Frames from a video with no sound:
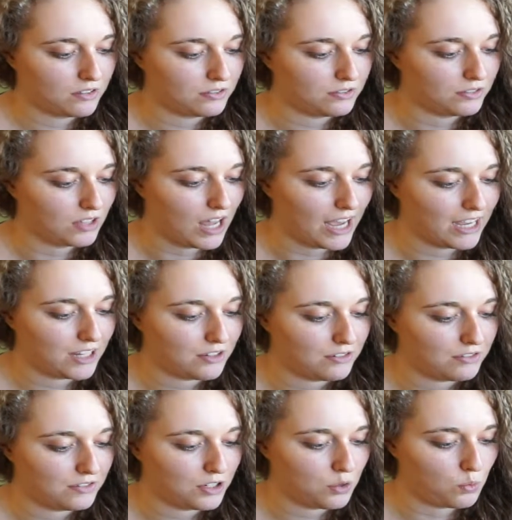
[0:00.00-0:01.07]
flying
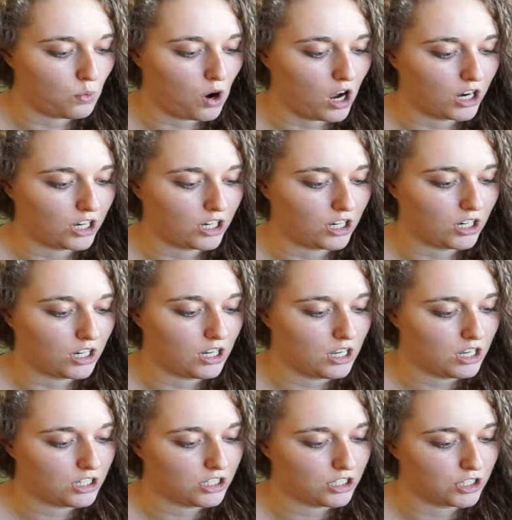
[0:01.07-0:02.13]
through water
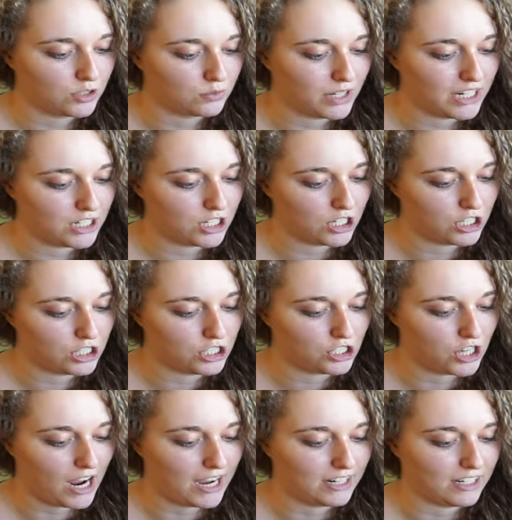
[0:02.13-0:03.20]
to greet her
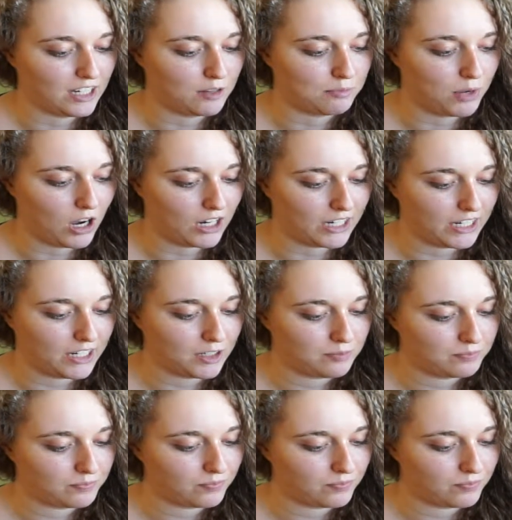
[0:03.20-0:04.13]
shining body.